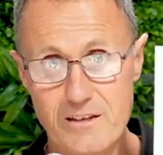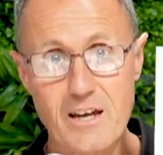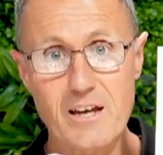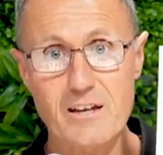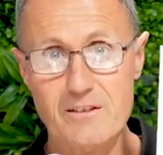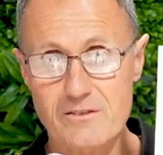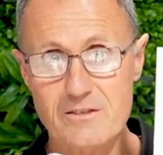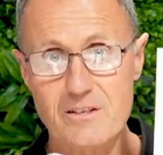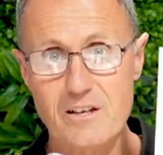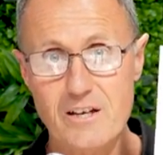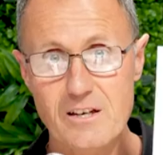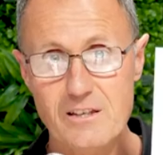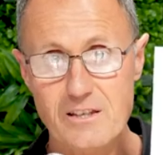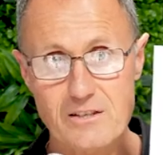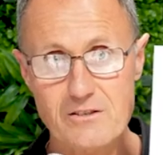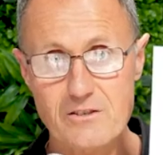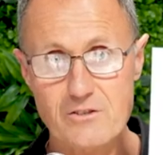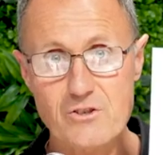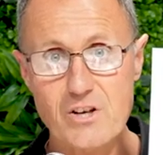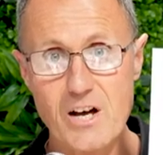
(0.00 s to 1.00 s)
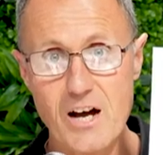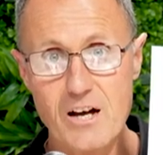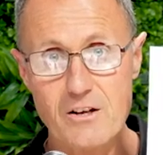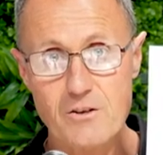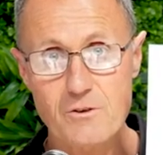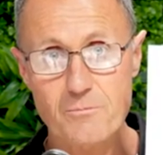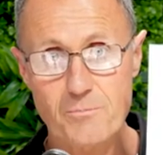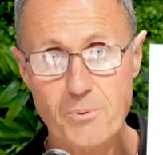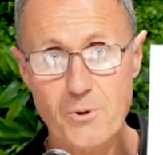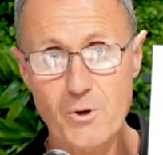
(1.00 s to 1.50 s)
Yes, there's a chart
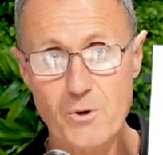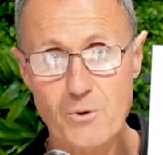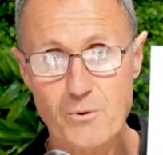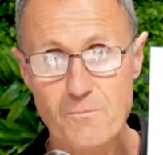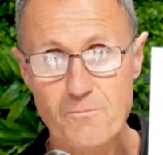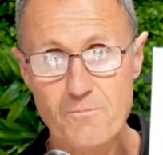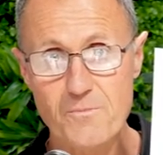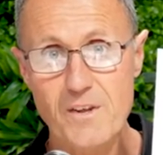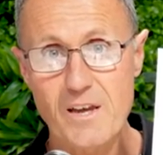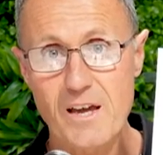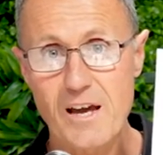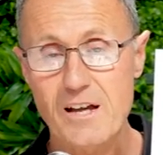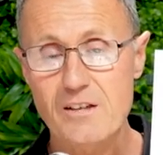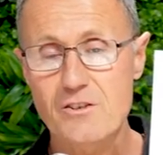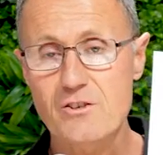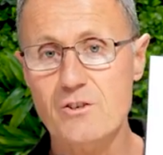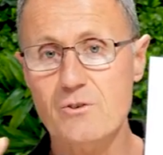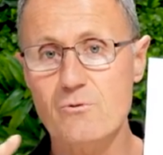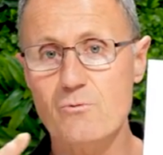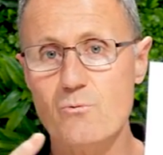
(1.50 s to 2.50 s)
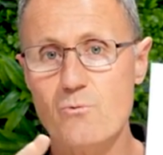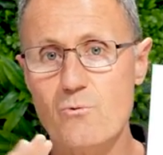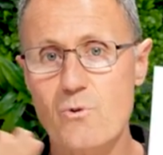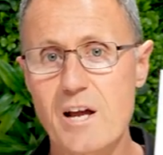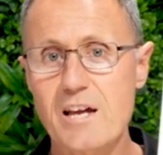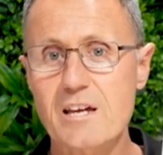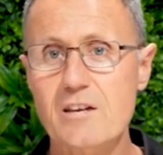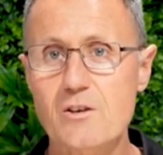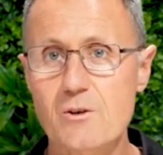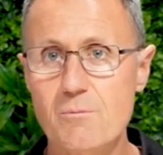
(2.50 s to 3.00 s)
on poo and you can
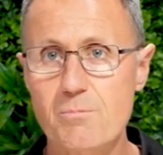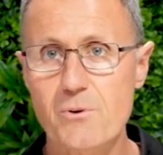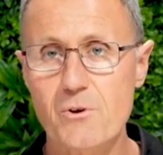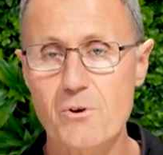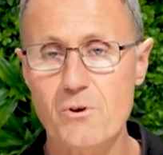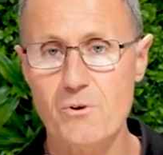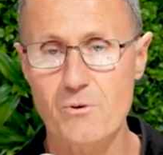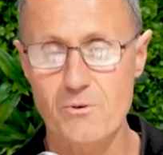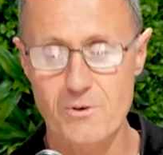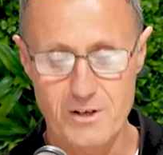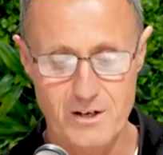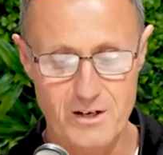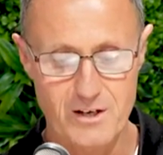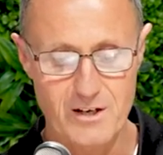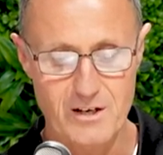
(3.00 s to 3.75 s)
rank your poo